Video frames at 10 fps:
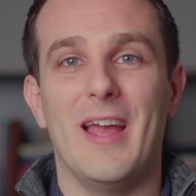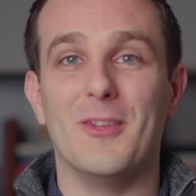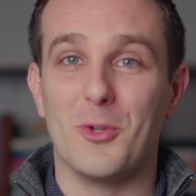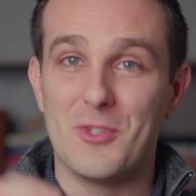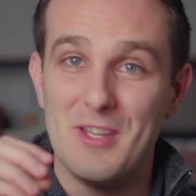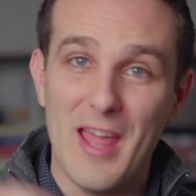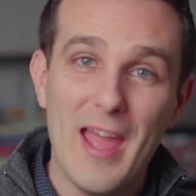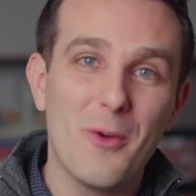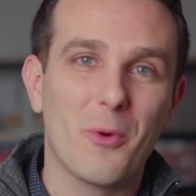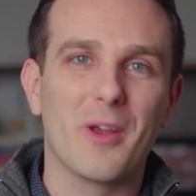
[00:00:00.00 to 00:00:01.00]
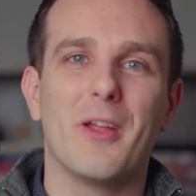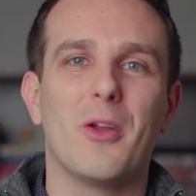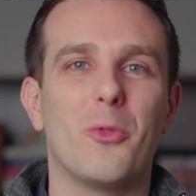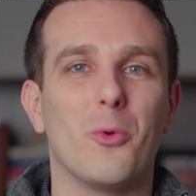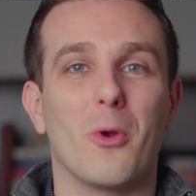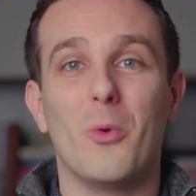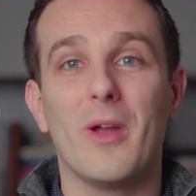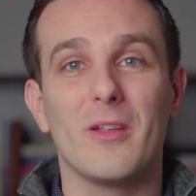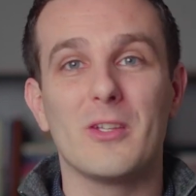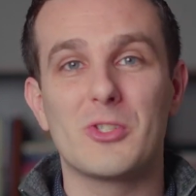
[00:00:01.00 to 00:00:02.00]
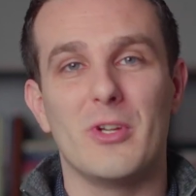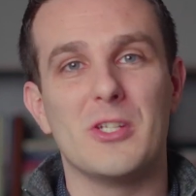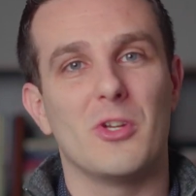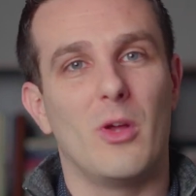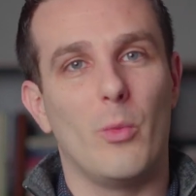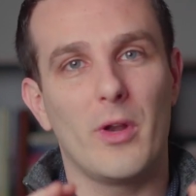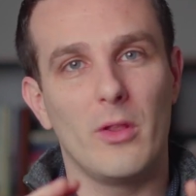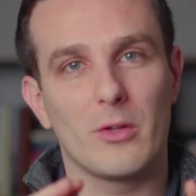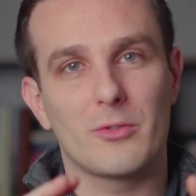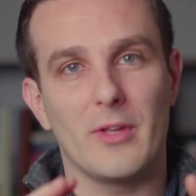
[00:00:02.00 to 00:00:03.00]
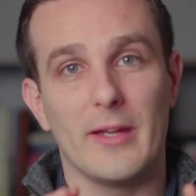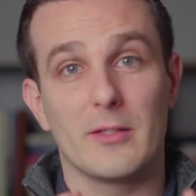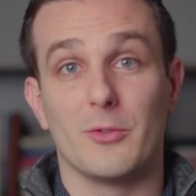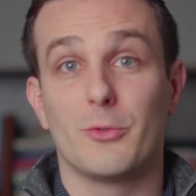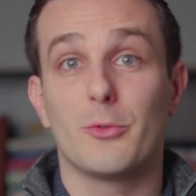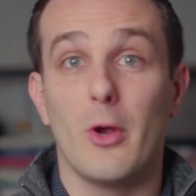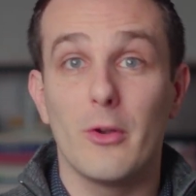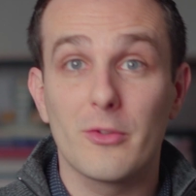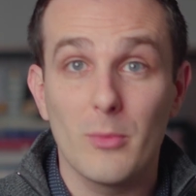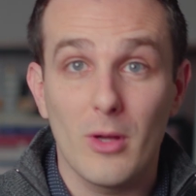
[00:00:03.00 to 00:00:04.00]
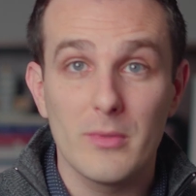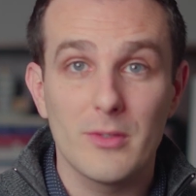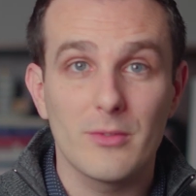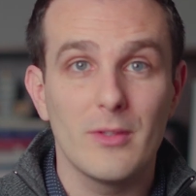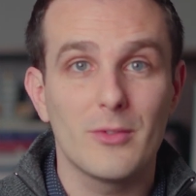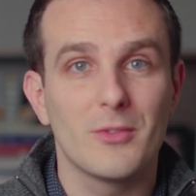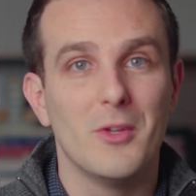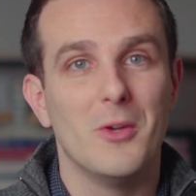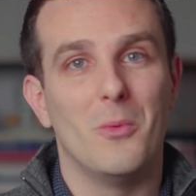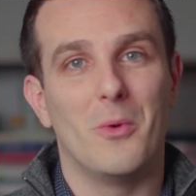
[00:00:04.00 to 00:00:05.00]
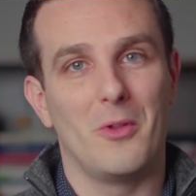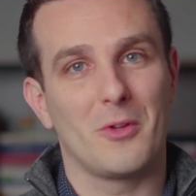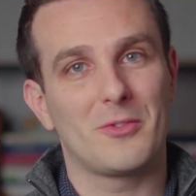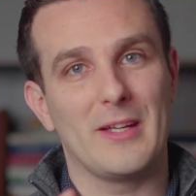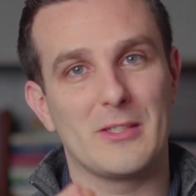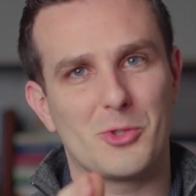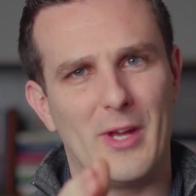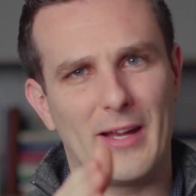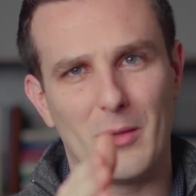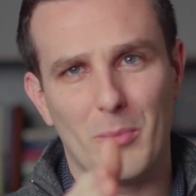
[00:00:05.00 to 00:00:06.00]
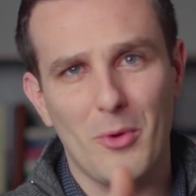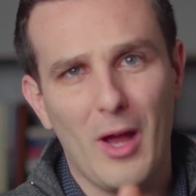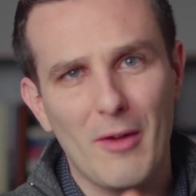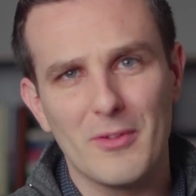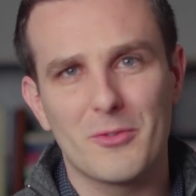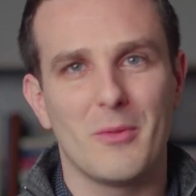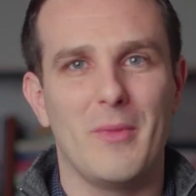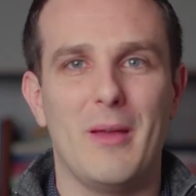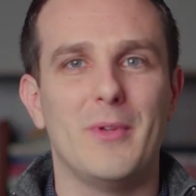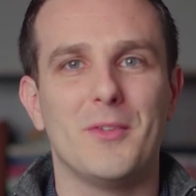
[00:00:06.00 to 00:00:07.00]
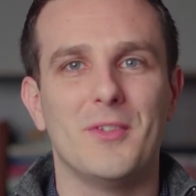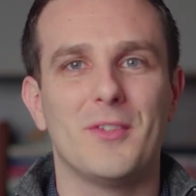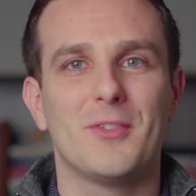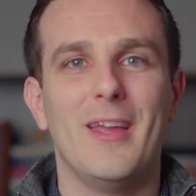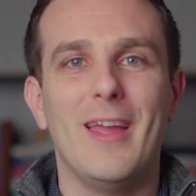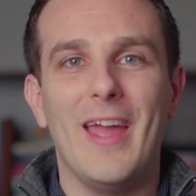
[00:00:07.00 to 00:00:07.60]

And so today we're going to go through a quick illustration on what it looks like to start a small business, what it looks like to track the profits from that business,